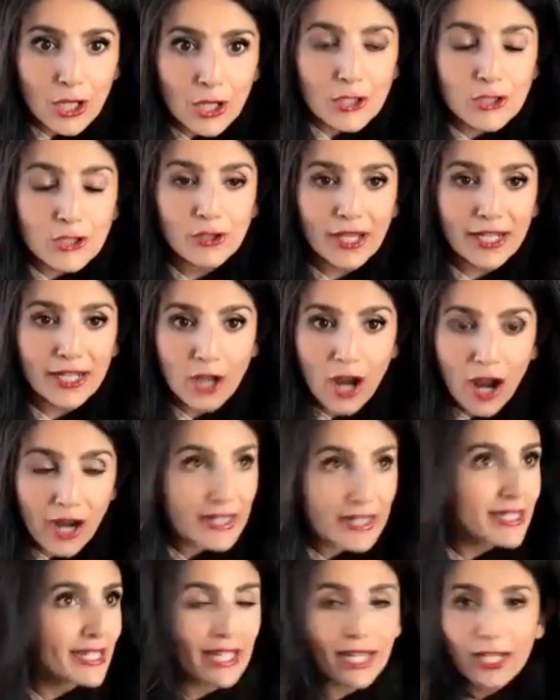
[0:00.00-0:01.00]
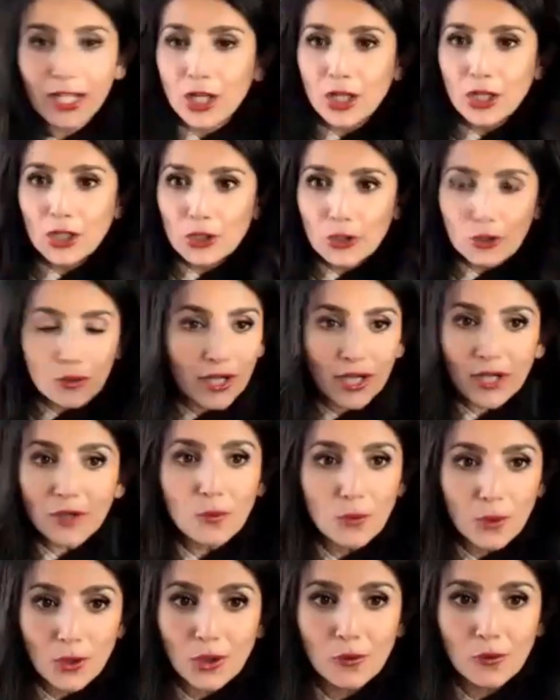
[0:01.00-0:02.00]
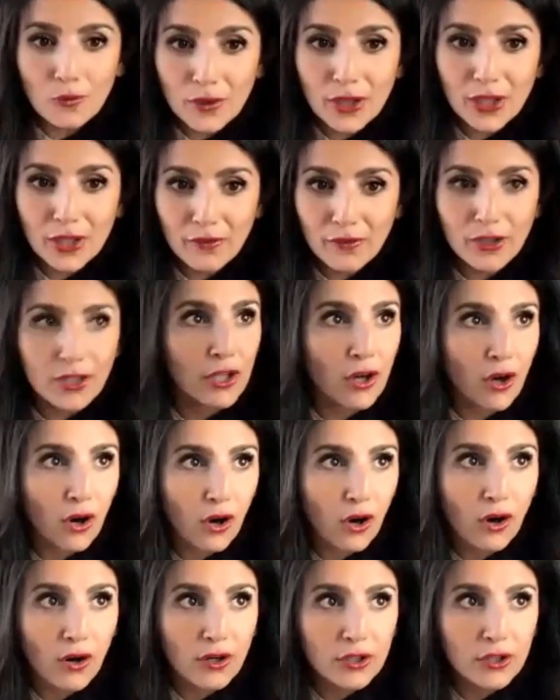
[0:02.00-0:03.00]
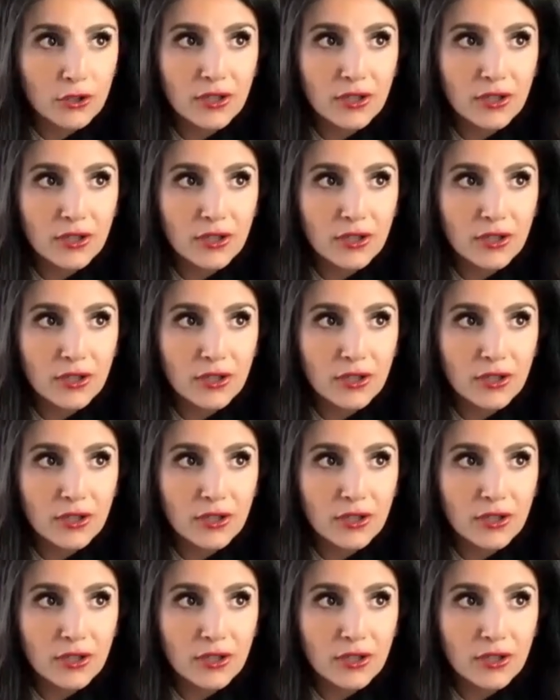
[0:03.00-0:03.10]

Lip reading: So they taught us that, like, you can work really, really hard.